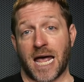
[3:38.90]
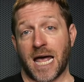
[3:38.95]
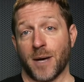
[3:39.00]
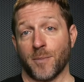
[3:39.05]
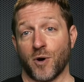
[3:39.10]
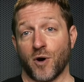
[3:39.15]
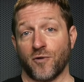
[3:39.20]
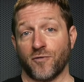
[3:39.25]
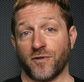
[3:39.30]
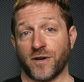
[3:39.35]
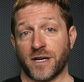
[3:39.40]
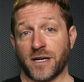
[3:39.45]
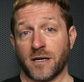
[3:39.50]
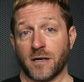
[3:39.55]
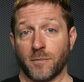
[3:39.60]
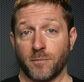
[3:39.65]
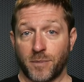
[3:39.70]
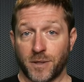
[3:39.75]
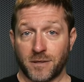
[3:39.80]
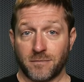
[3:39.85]
MOV,
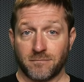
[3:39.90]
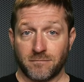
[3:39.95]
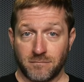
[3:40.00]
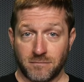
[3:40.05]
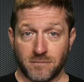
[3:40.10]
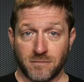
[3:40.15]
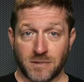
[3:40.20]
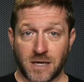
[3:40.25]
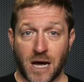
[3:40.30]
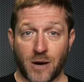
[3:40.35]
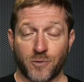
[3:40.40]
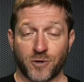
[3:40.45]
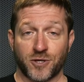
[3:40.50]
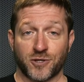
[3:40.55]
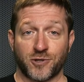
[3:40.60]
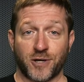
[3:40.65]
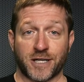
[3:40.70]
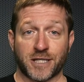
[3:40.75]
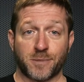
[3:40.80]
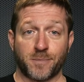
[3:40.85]
but not with a
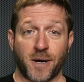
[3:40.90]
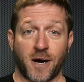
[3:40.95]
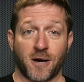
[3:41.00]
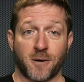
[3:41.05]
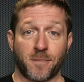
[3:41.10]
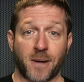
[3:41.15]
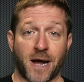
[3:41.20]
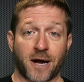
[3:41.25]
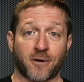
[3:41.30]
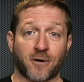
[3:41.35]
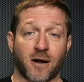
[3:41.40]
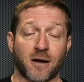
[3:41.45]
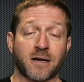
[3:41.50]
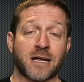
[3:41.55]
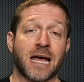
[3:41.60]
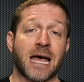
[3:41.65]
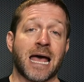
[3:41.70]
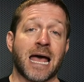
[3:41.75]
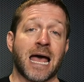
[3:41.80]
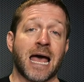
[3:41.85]
transparent background,
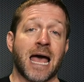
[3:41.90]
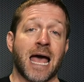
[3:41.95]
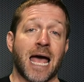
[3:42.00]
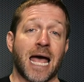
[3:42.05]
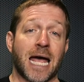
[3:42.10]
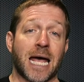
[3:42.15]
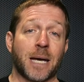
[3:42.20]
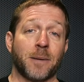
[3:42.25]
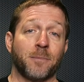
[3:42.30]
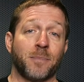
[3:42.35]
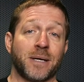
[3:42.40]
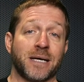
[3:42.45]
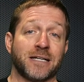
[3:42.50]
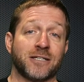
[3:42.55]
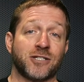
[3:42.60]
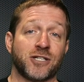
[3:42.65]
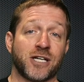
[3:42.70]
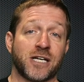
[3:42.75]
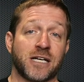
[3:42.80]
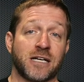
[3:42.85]

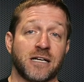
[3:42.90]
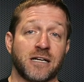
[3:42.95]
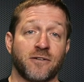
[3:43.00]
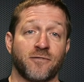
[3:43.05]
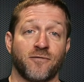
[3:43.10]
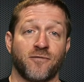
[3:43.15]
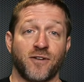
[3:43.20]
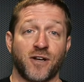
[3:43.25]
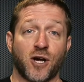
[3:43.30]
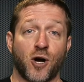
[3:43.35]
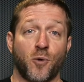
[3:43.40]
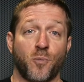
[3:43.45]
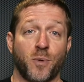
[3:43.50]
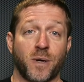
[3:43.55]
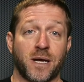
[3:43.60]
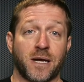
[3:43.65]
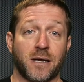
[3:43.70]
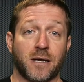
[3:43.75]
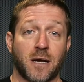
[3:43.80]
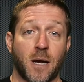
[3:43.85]
MPG,
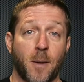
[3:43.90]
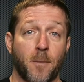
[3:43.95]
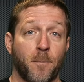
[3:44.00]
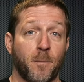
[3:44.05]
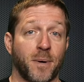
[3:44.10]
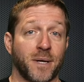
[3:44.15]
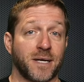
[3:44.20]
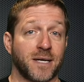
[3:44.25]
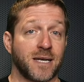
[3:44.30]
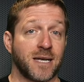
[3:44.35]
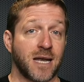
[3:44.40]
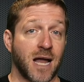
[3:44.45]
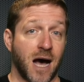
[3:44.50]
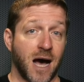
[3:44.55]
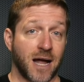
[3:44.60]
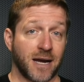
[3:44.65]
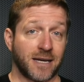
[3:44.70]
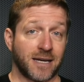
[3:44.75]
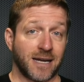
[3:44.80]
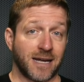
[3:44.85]
VOB, but
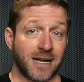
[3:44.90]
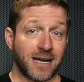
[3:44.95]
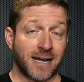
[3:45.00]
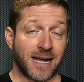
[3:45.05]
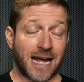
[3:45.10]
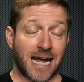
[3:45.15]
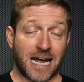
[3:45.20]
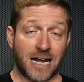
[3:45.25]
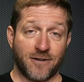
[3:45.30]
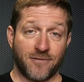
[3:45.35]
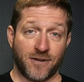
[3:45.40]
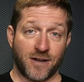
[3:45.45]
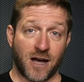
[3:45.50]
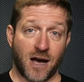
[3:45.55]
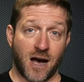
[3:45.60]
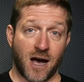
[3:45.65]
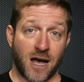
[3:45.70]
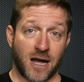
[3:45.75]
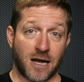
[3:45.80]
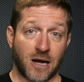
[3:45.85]
not
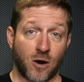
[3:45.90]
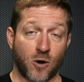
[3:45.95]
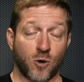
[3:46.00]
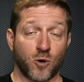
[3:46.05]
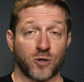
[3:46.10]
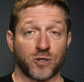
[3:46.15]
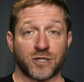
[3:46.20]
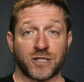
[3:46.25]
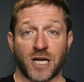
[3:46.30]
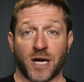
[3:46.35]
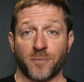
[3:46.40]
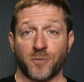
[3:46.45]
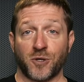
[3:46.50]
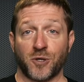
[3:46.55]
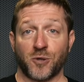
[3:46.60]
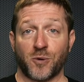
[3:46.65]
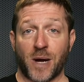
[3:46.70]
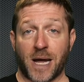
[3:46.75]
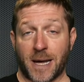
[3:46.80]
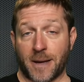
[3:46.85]
AVI or
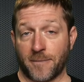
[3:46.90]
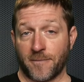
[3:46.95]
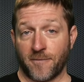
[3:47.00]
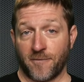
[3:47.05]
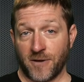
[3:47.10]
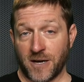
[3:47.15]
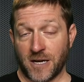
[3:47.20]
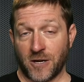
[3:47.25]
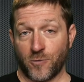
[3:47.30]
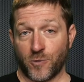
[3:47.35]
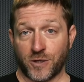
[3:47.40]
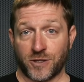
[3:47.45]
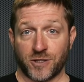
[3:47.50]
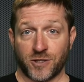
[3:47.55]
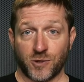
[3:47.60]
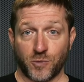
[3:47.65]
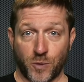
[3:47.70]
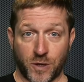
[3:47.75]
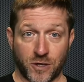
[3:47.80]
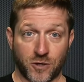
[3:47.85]
WMV, which
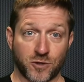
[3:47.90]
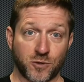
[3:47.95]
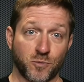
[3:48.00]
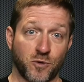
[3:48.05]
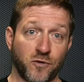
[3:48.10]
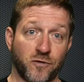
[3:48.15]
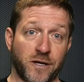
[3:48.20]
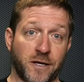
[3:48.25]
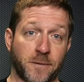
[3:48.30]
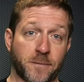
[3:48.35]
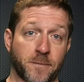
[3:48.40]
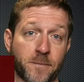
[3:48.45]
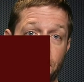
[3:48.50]
is Windows Movie.